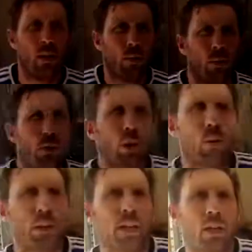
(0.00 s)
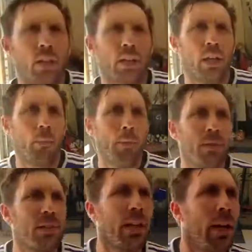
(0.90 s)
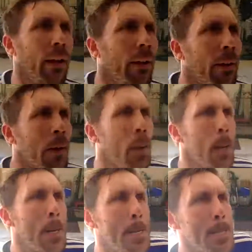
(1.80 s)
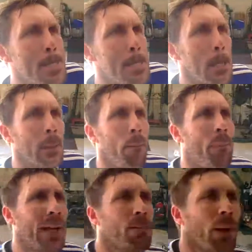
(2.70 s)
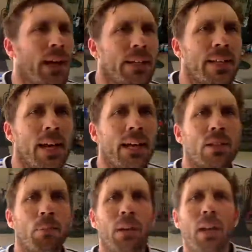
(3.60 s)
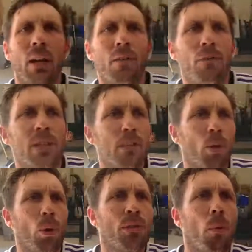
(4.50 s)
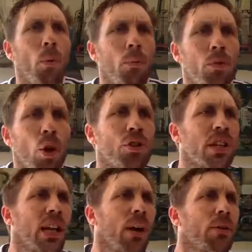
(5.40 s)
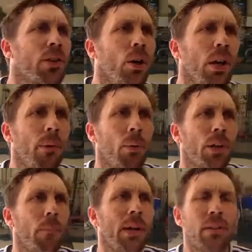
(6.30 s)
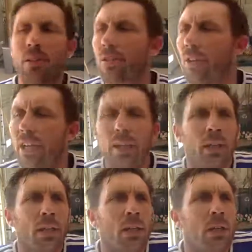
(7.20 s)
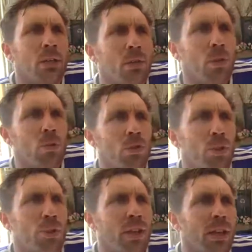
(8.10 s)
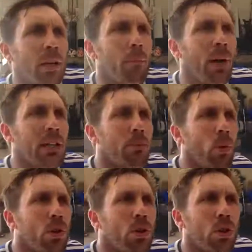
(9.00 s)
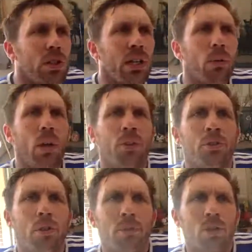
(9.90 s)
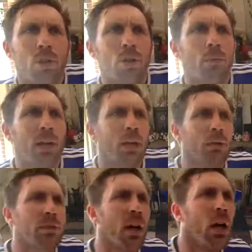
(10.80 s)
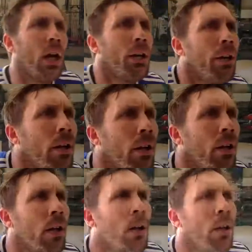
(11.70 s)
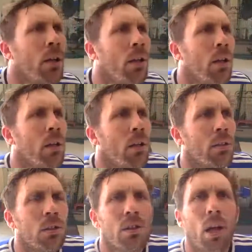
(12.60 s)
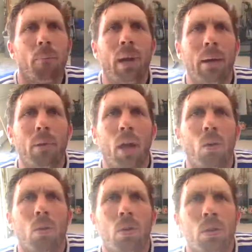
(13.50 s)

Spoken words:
We don't want to kick our heel up. Let me see it. The best players there should be there, visible. If someone's not seeing how it's going, they might want to come back to the screen. So those that think they can pass the ball as good as anyone should be showing them how it's done. Just like Pablo.